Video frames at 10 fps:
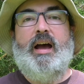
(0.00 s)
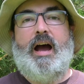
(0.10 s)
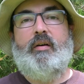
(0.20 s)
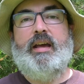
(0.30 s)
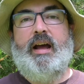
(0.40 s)

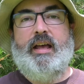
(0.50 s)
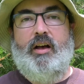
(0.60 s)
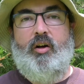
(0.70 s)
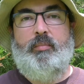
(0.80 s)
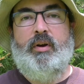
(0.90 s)
How Can I
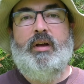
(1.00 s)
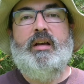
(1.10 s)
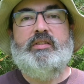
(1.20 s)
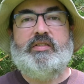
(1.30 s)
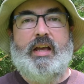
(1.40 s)
Help?
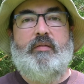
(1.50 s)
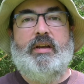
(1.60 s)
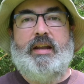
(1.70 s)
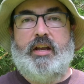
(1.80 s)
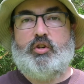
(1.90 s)

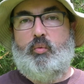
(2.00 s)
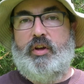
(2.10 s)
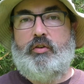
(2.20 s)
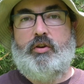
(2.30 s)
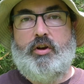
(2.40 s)
Saving Nature
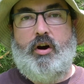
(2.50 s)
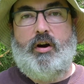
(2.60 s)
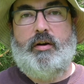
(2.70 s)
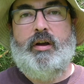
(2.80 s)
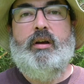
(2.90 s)
with Your
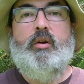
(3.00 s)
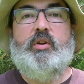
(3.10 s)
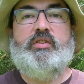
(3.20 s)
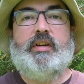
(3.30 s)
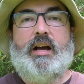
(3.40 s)
Yard,
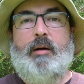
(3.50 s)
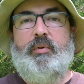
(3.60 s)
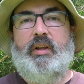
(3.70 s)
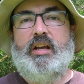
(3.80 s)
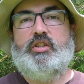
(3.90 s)
which is a
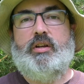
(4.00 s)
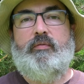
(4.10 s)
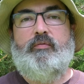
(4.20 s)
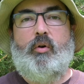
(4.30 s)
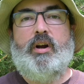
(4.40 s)
compilation
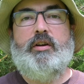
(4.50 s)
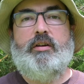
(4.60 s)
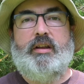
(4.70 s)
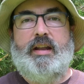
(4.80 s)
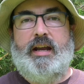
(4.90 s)
of
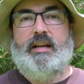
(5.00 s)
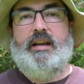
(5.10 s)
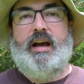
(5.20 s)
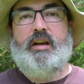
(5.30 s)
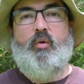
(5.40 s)

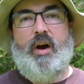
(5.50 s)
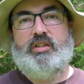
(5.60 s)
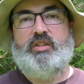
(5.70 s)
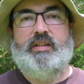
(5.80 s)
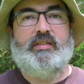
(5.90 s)
499
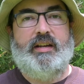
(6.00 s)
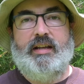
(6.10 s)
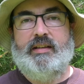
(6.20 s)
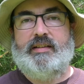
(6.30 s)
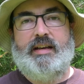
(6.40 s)
questions that
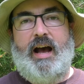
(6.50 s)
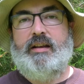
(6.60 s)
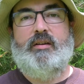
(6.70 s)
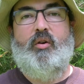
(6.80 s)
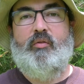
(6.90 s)
he has
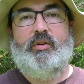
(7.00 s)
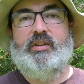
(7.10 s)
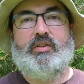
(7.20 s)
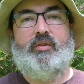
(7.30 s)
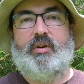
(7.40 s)
gotten over
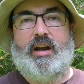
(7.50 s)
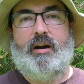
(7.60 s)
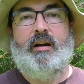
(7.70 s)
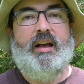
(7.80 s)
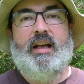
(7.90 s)
his
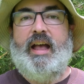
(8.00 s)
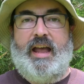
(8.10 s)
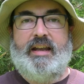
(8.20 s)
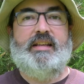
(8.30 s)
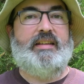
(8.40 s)
career
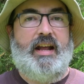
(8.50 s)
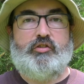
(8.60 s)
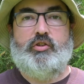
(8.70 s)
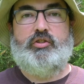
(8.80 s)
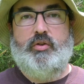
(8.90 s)
and his answers